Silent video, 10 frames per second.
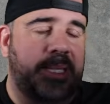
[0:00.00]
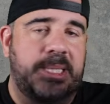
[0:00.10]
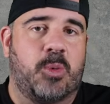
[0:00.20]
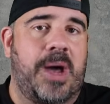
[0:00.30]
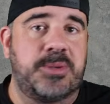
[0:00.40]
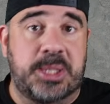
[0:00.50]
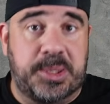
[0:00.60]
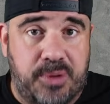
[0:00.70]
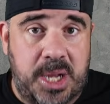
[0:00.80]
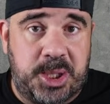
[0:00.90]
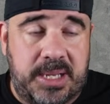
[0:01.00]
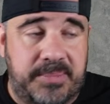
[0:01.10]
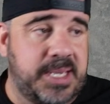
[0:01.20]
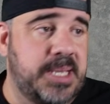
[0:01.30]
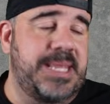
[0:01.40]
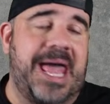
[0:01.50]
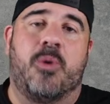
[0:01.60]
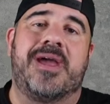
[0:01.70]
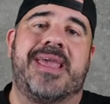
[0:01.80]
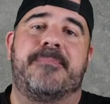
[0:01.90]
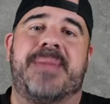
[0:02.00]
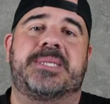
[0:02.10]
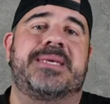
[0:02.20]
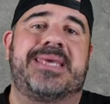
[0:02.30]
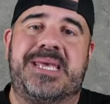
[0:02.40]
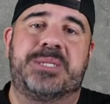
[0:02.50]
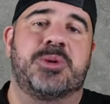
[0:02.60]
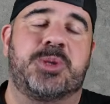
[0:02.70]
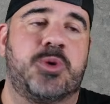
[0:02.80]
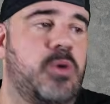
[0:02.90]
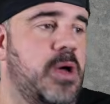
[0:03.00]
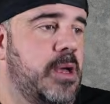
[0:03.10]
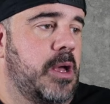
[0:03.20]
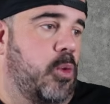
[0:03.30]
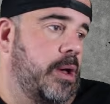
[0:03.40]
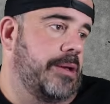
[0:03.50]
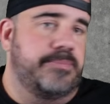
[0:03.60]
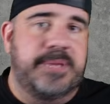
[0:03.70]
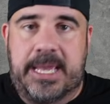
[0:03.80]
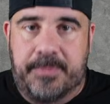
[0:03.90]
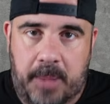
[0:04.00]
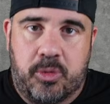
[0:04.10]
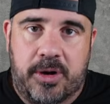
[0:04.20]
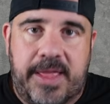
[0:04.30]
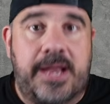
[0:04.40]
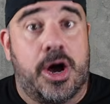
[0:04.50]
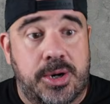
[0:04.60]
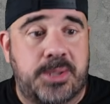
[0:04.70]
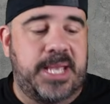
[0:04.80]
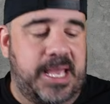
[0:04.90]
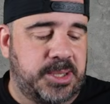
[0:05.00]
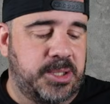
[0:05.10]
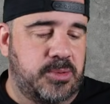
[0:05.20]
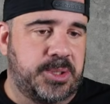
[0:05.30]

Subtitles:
This is why I use a spreadsheet, because that way it makes it easier to, well, keep up with and understand too.